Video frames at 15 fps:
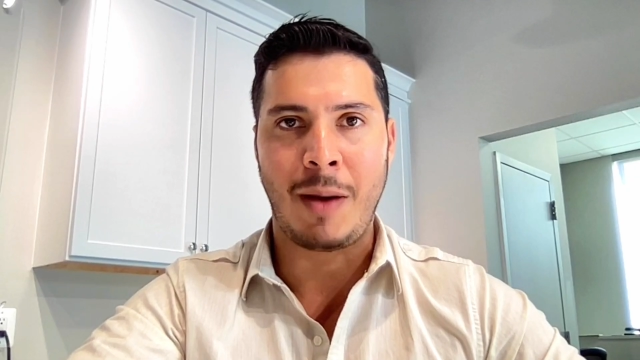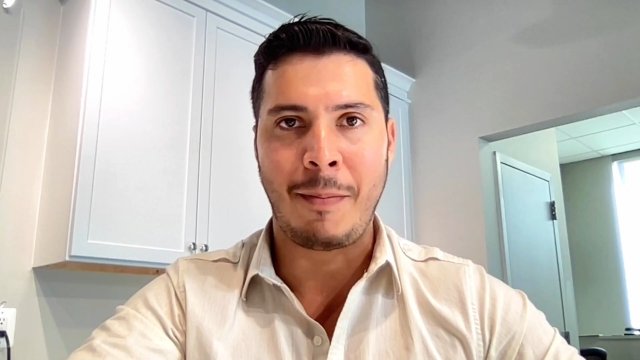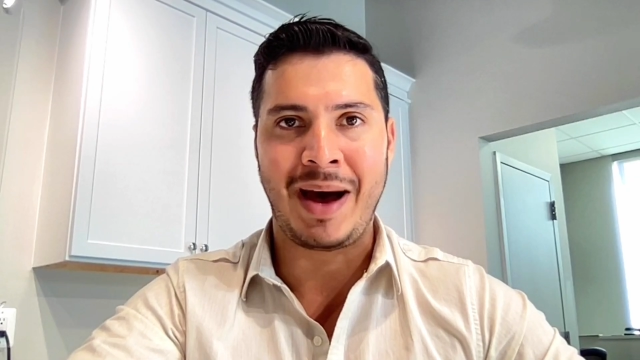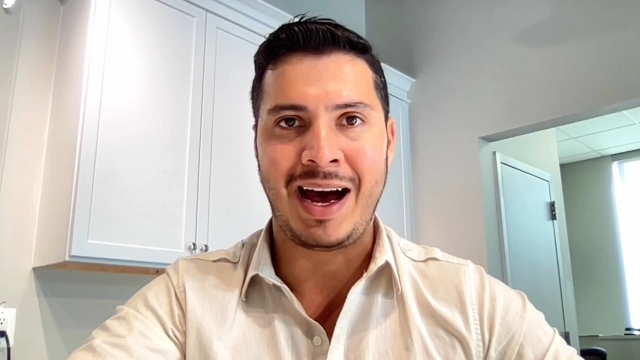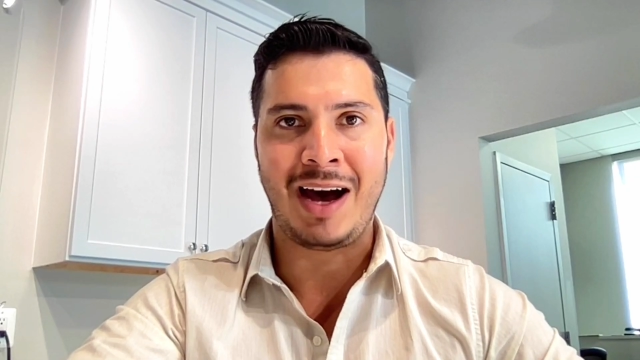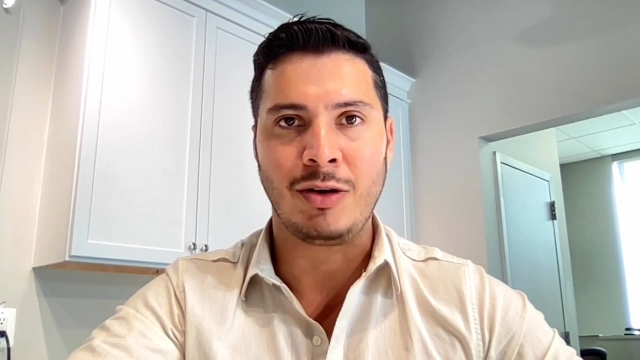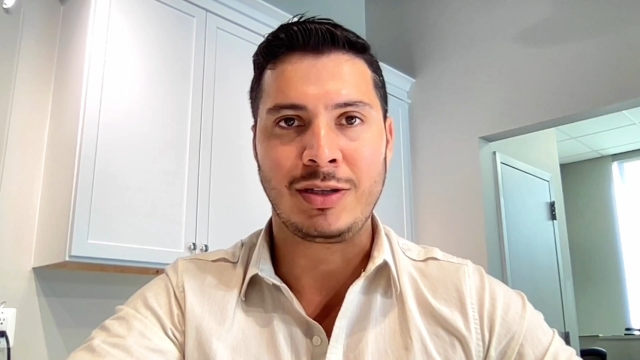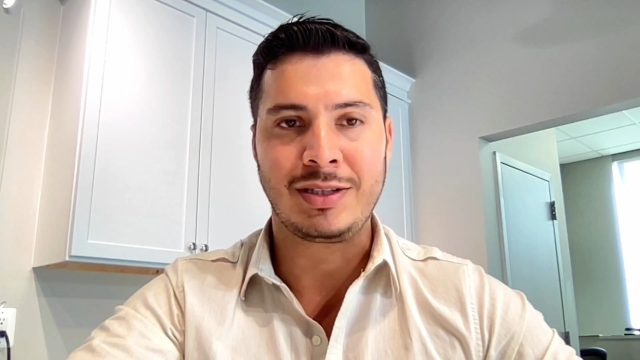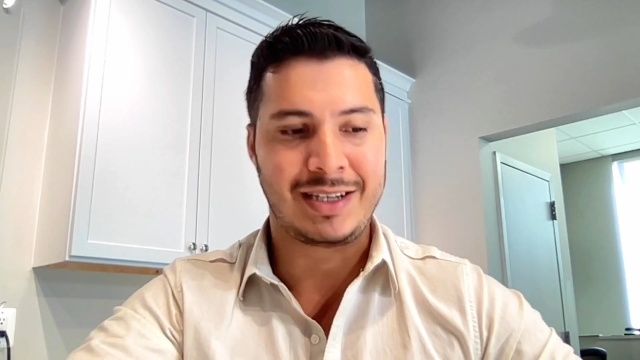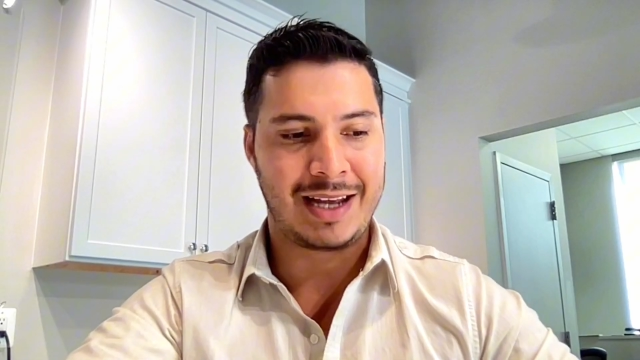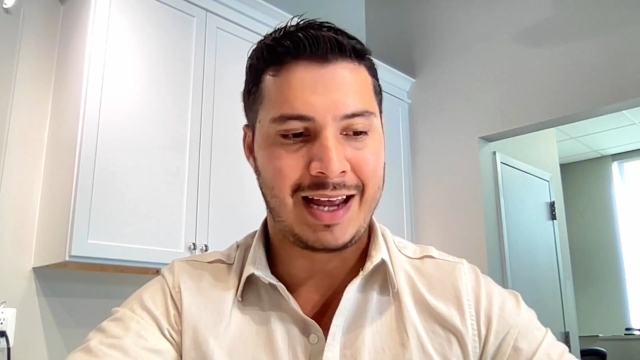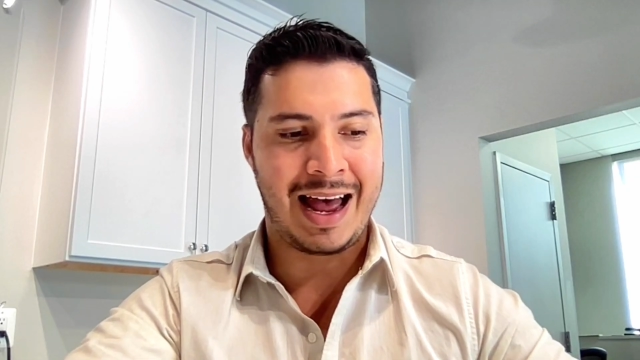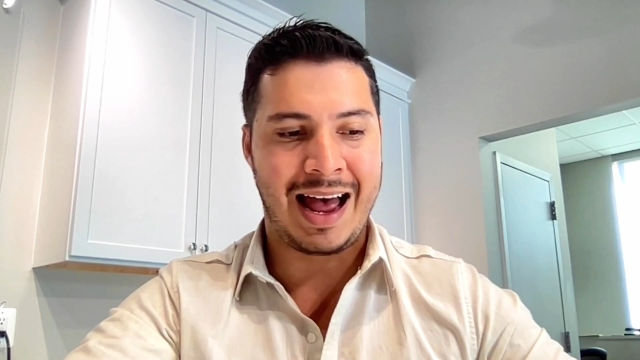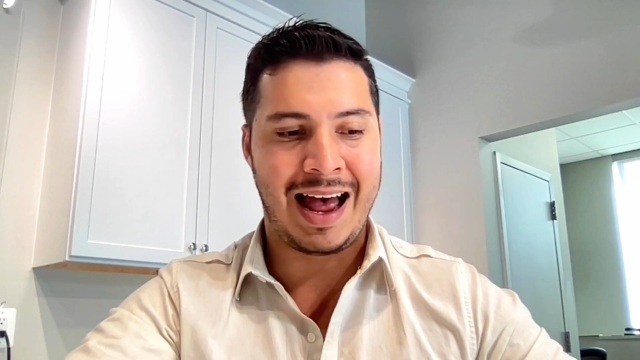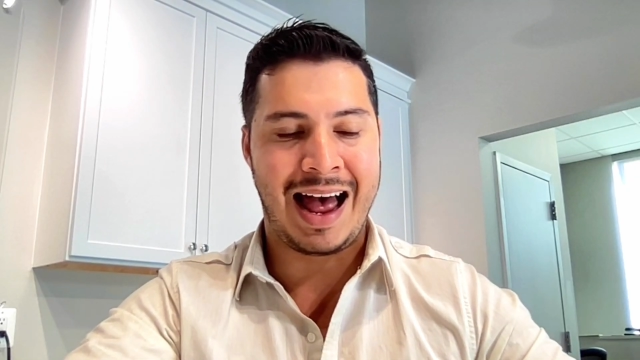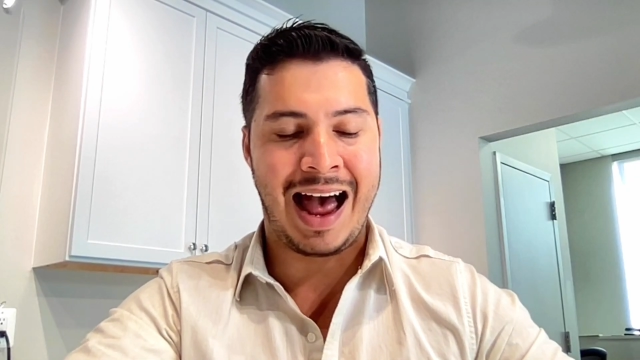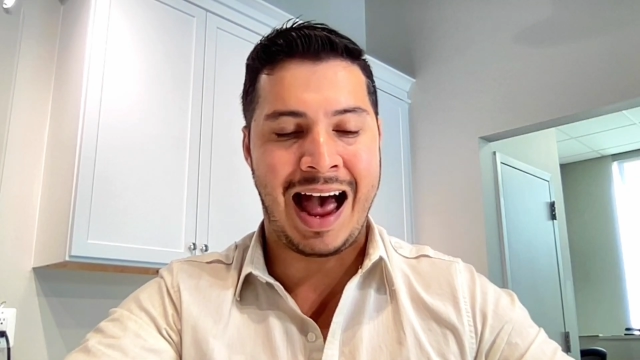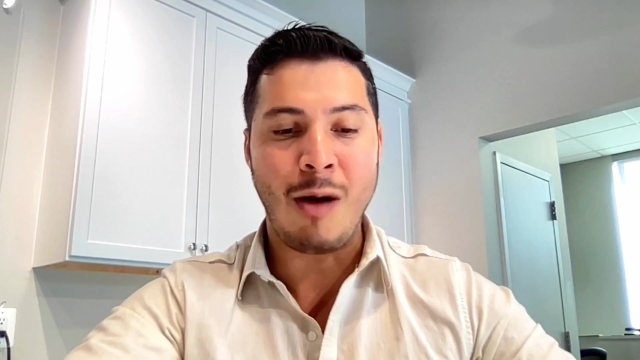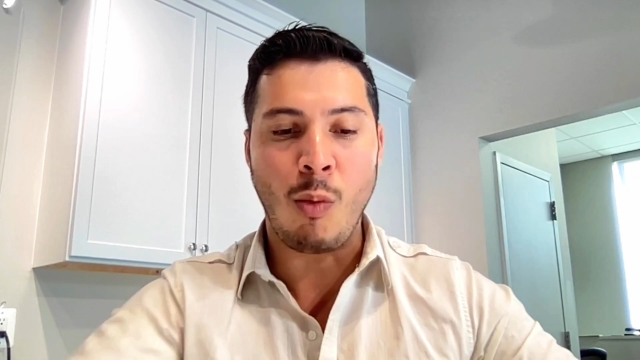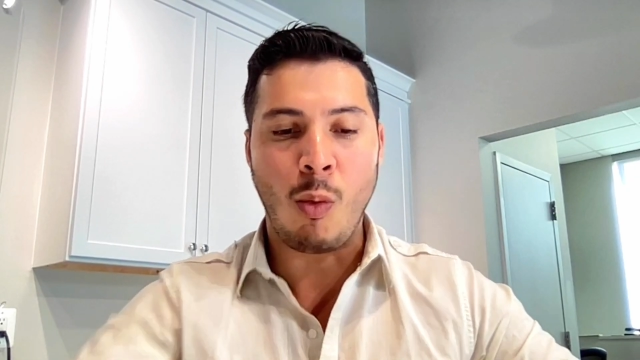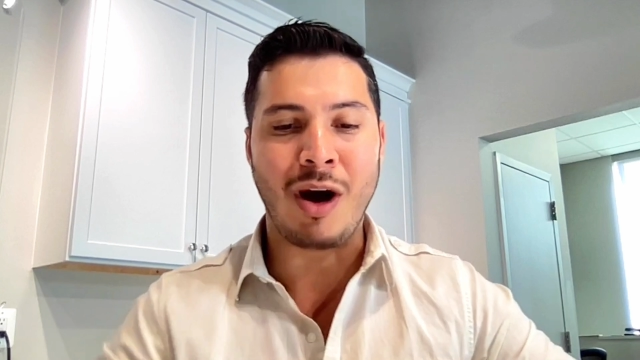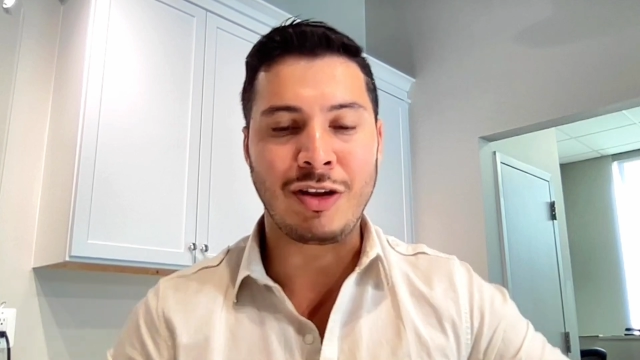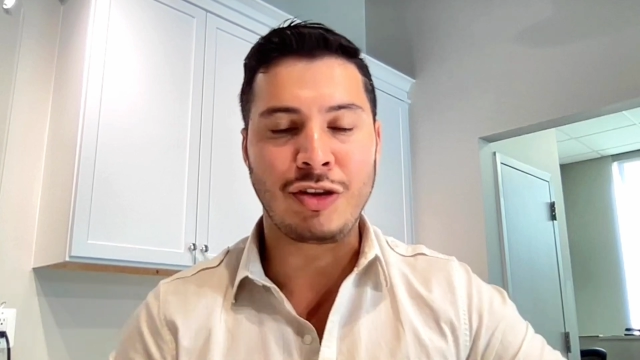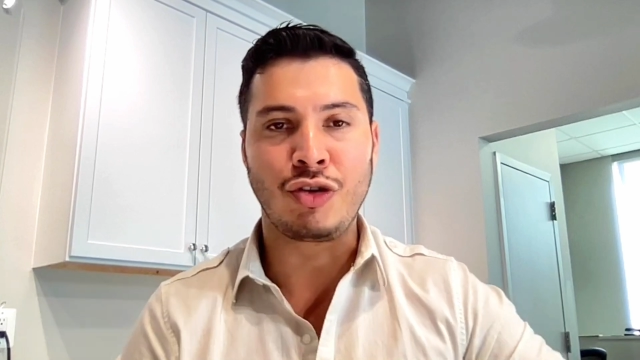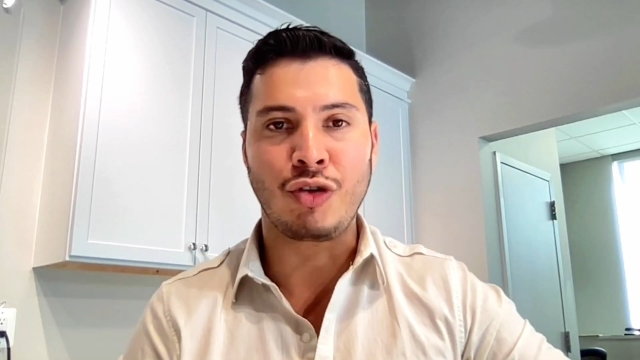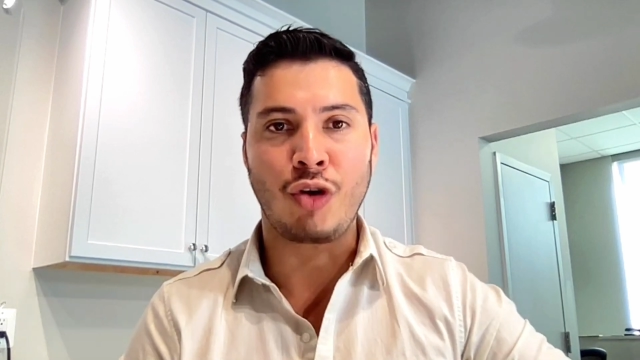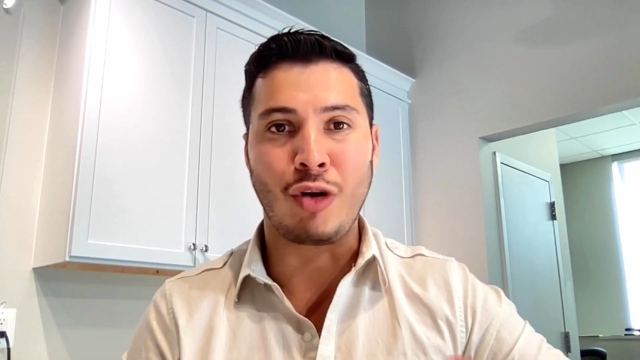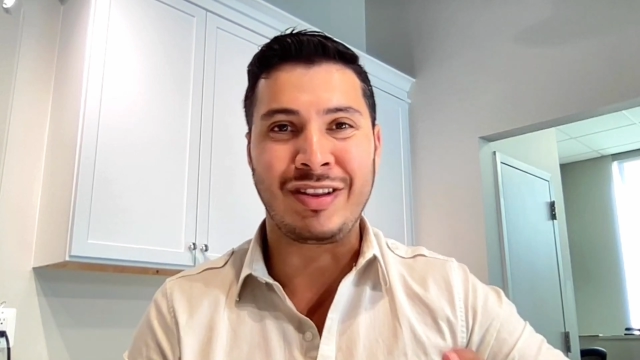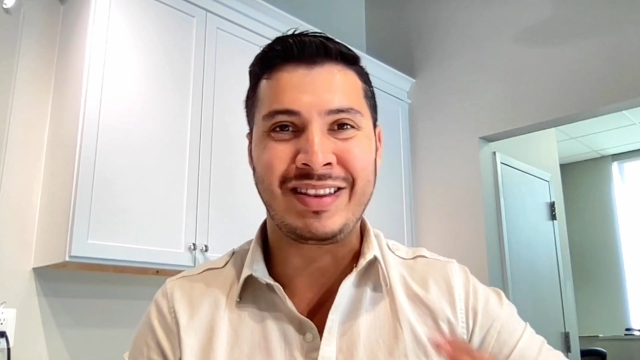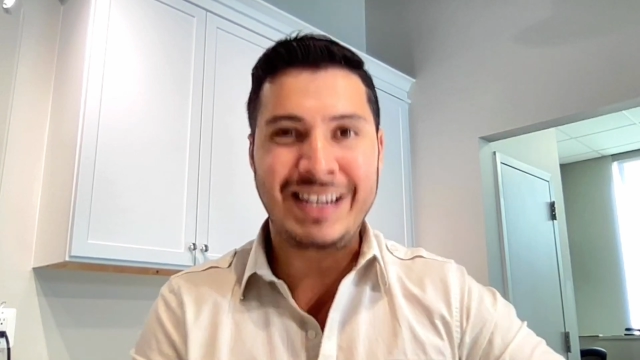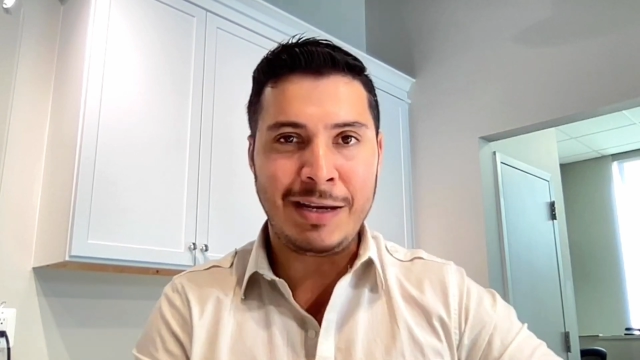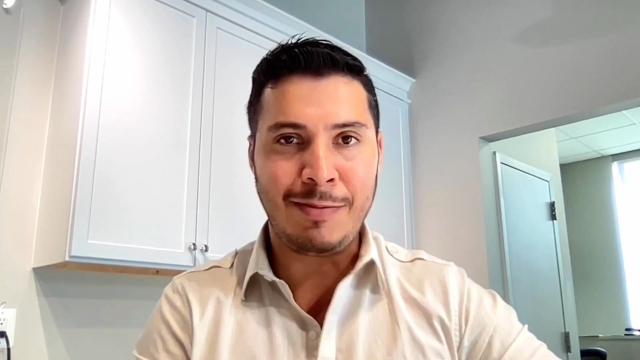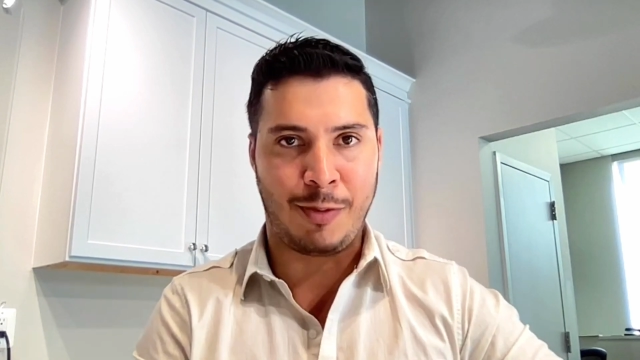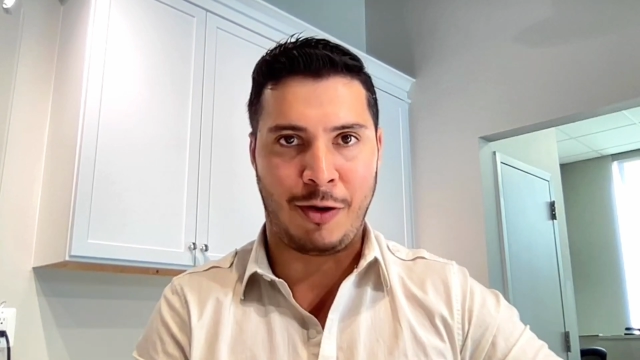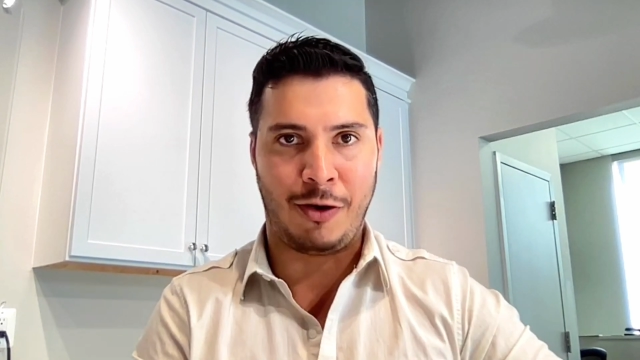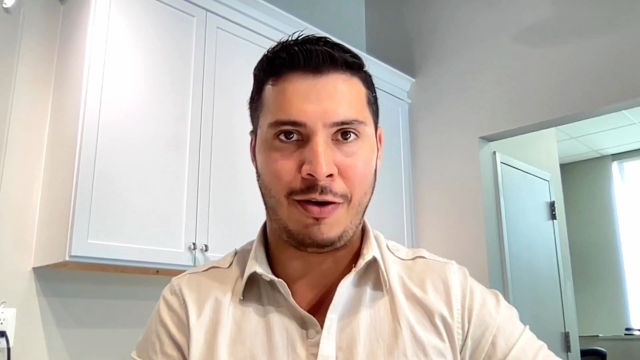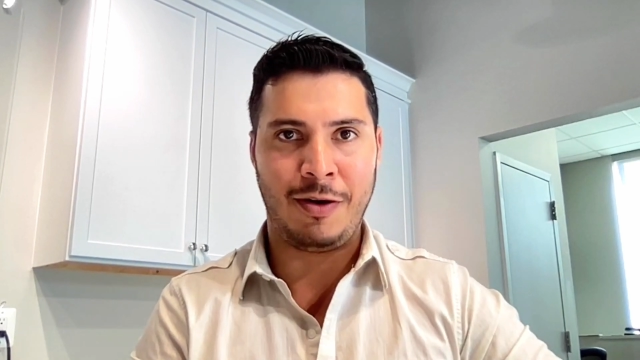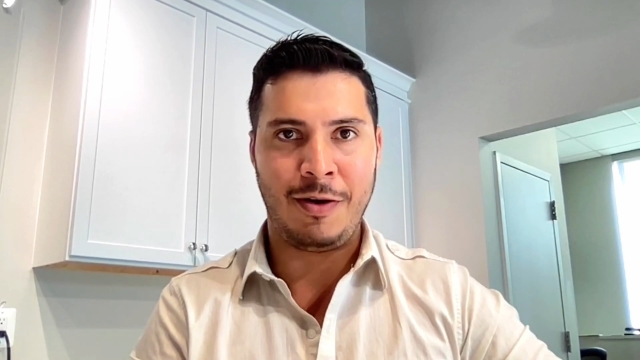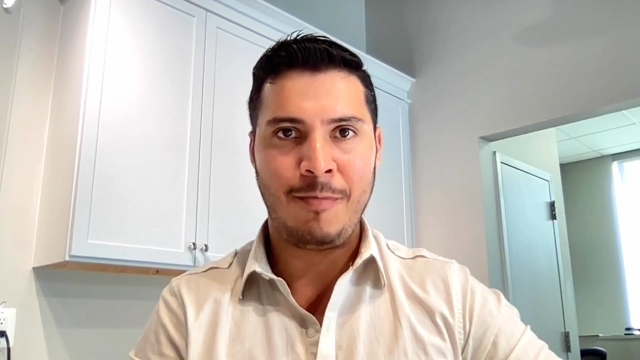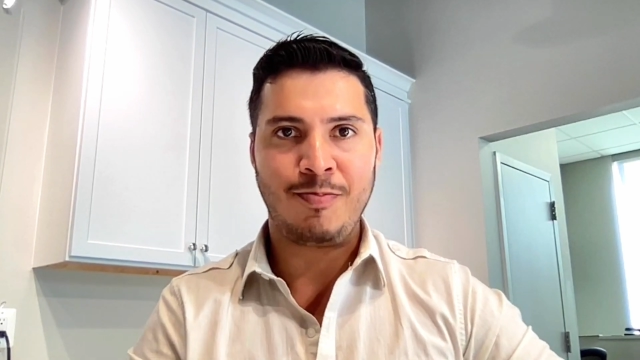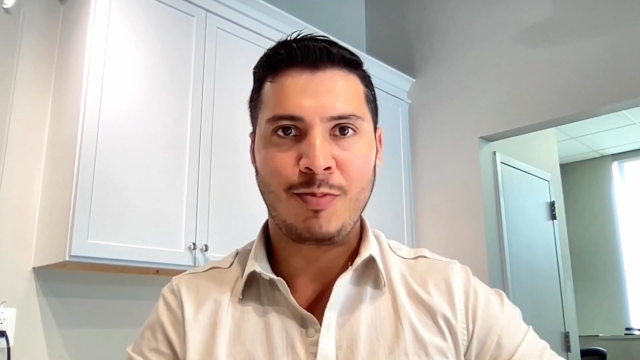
about, I want to go deeper